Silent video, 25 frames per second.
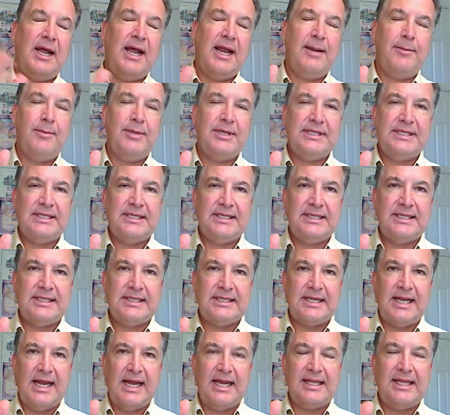lot of
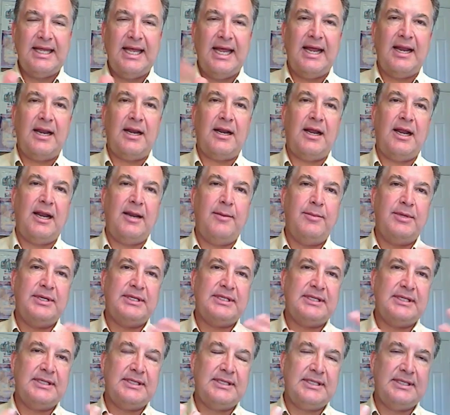businesses like that. A lot of
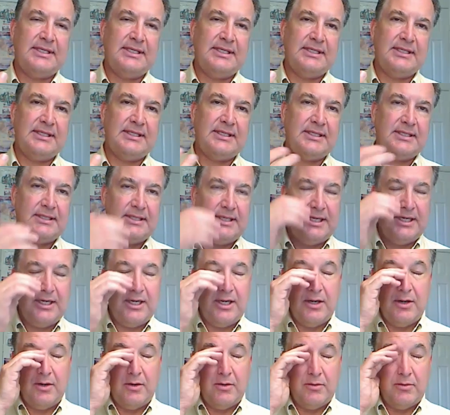businesses,
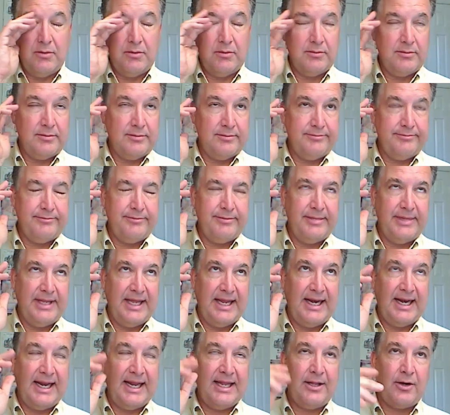
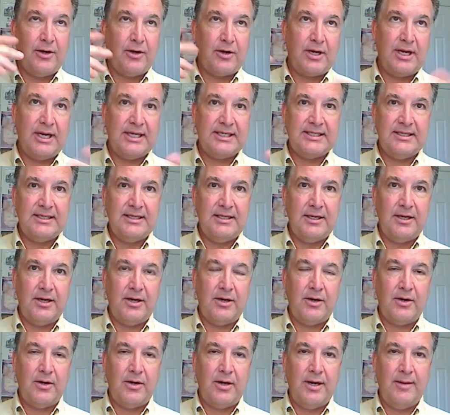they let
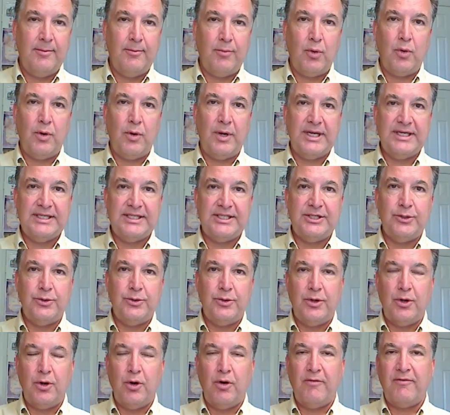their employees
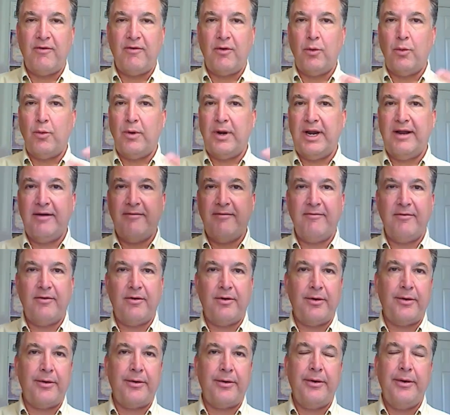do it over
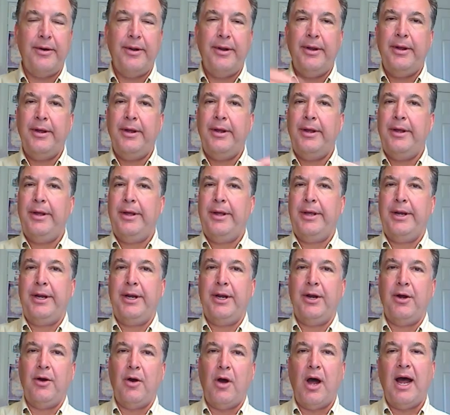whatever,
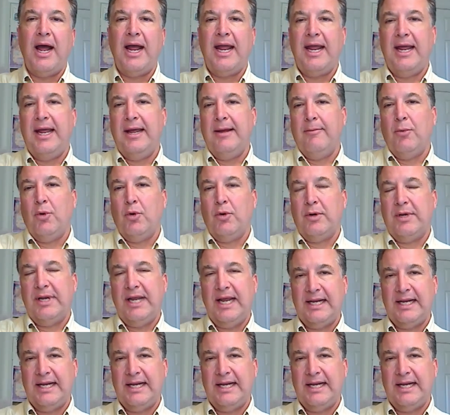IM